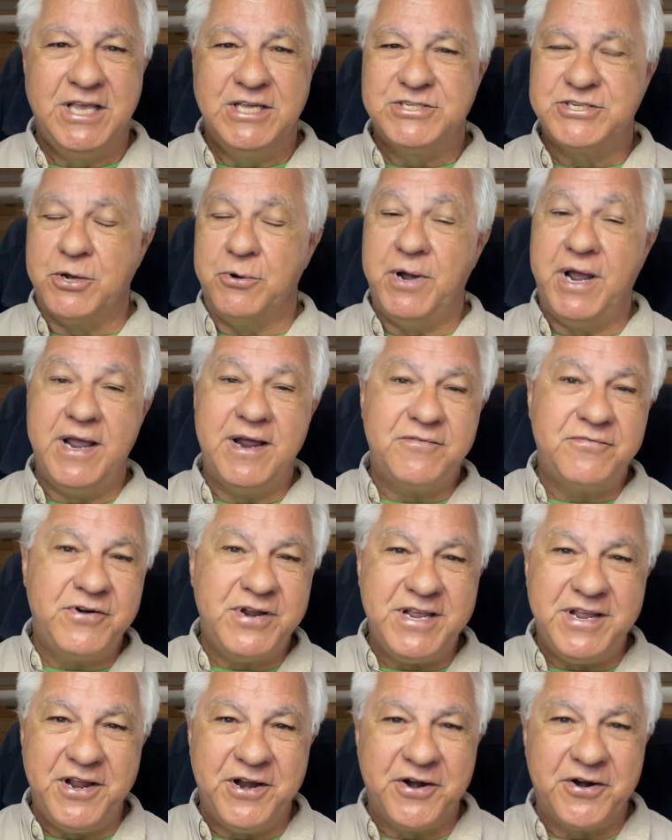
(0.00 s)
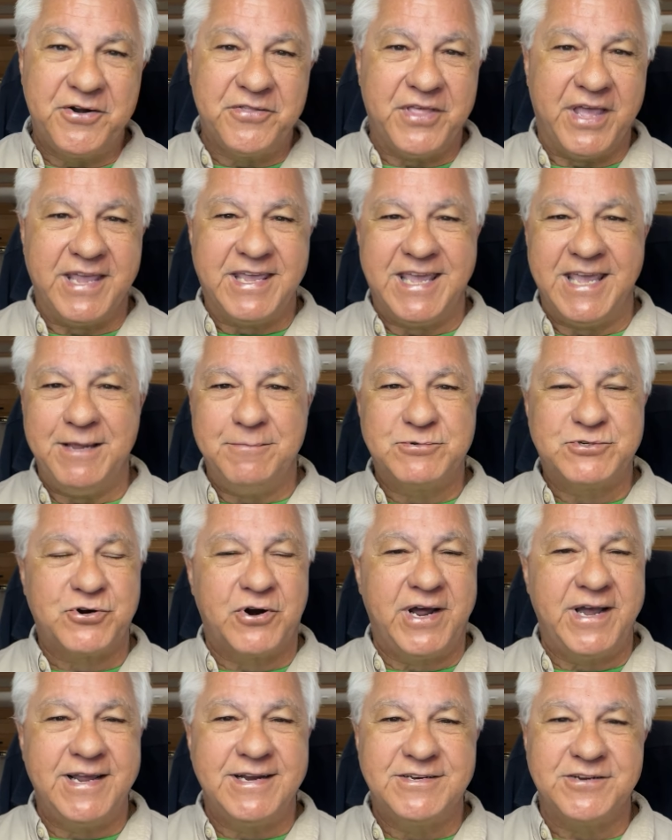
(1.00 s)
So every year they keep
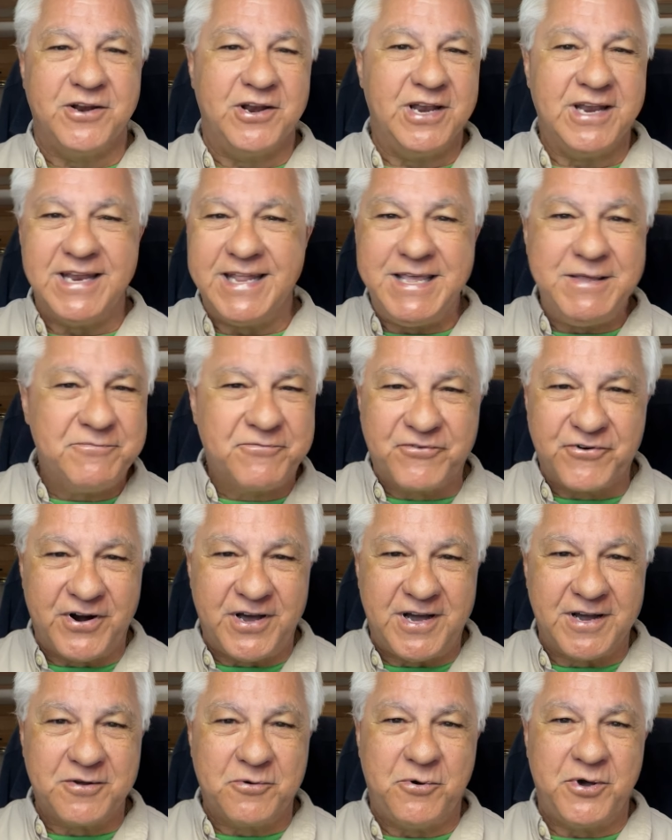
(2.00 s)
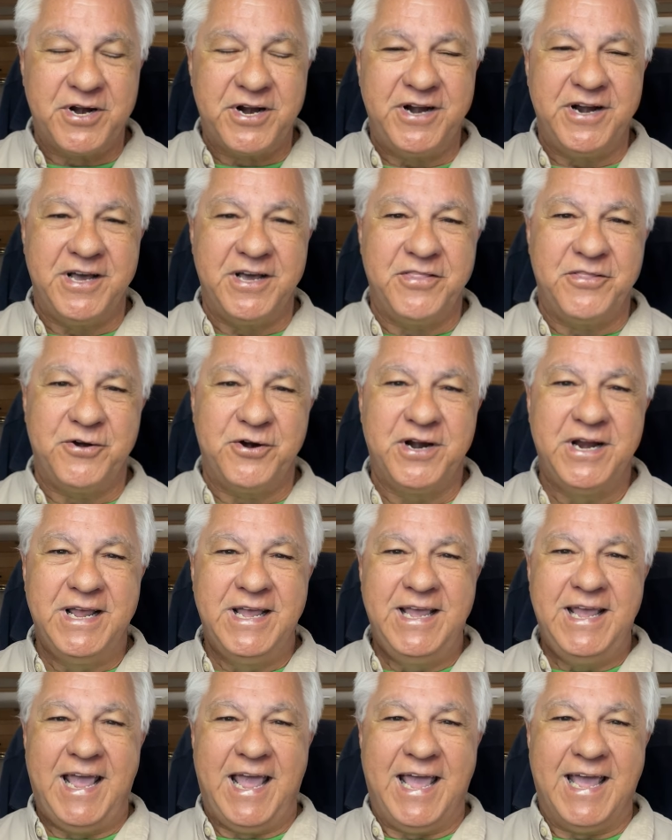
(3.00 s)
trying to leapfrog one another
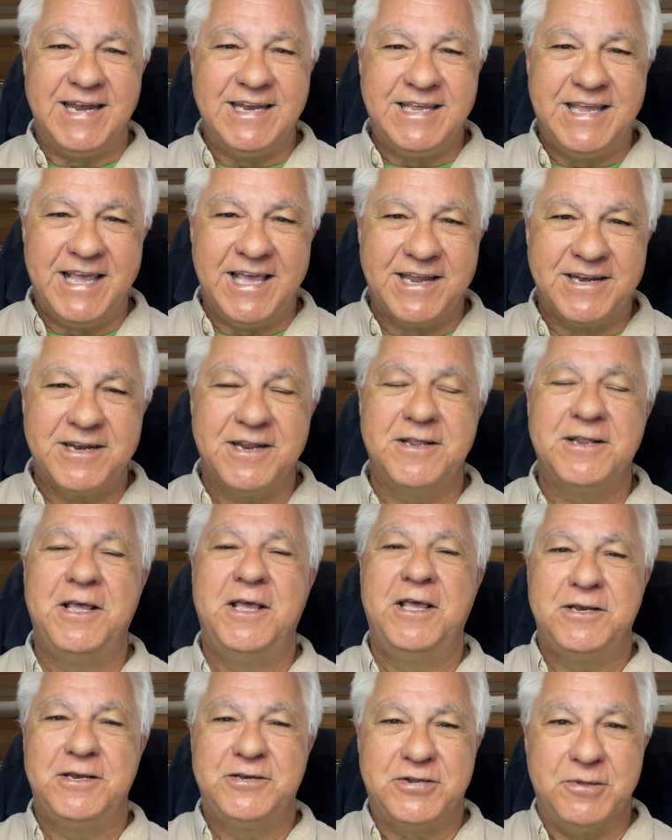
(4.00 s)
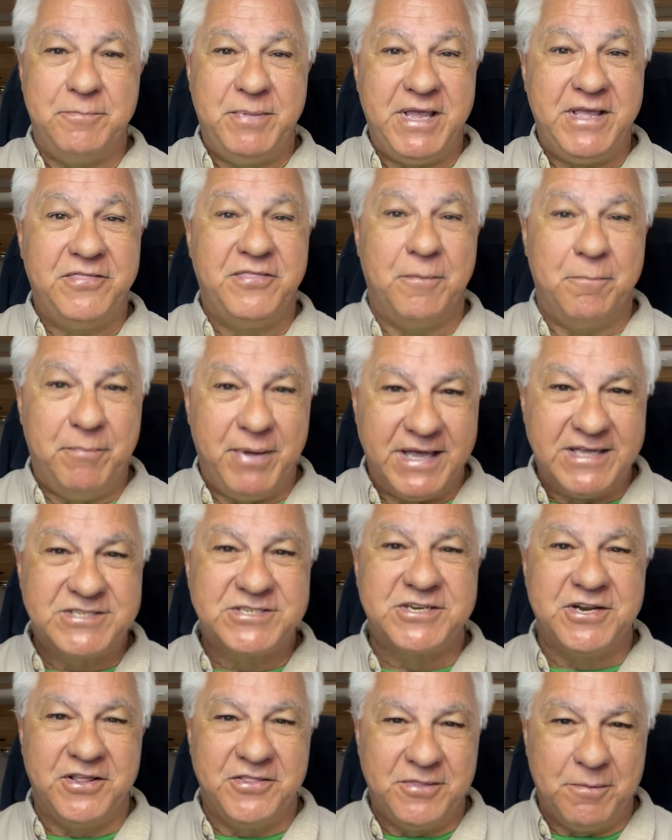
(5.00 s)
and get to be the
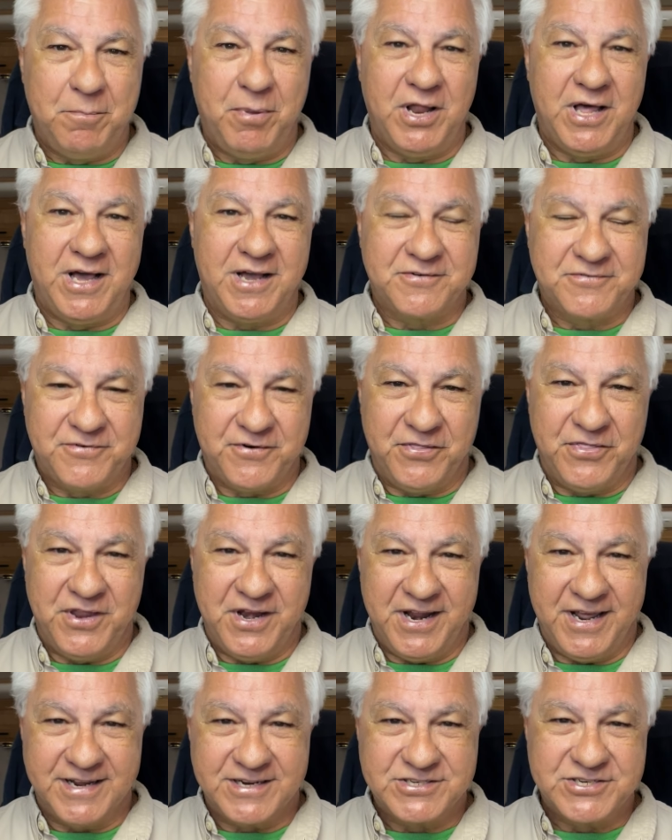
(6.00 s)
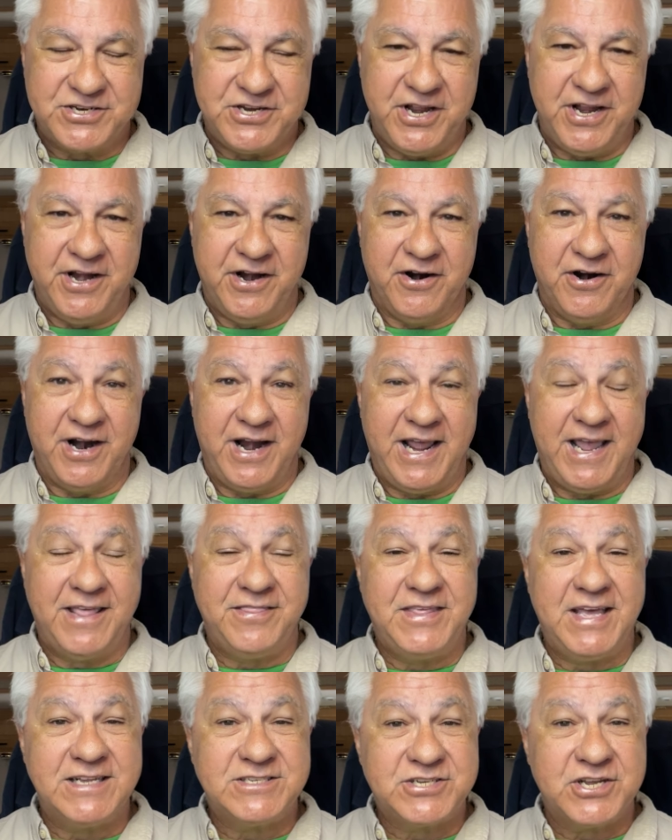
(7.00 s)
best on the block for the next year.
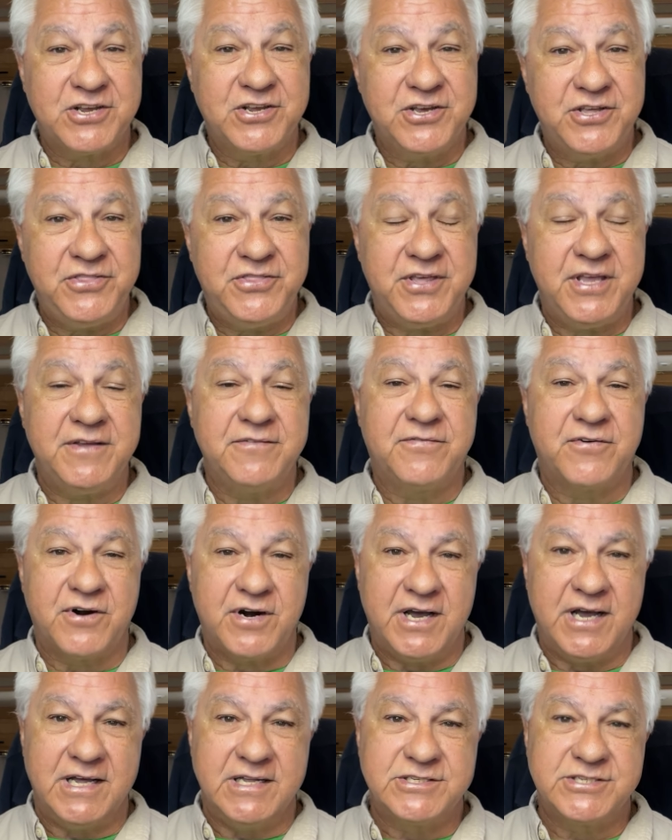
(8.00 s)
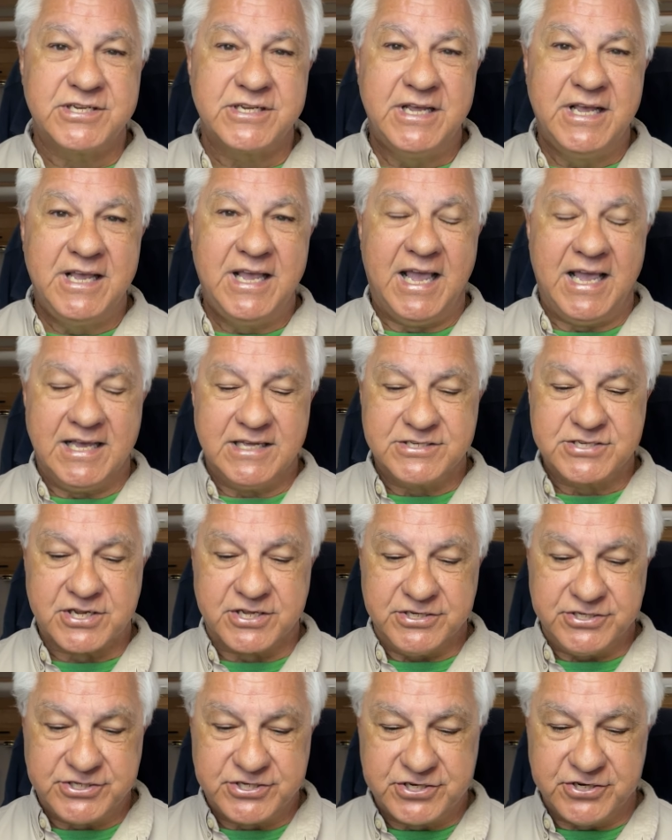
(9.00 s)
And that's a good thing for us as
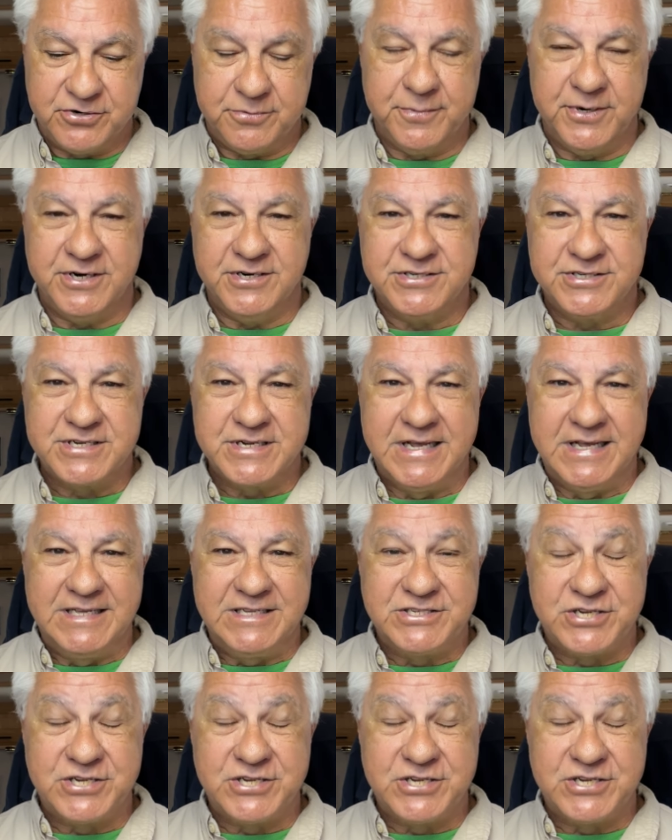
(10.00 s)
consumers.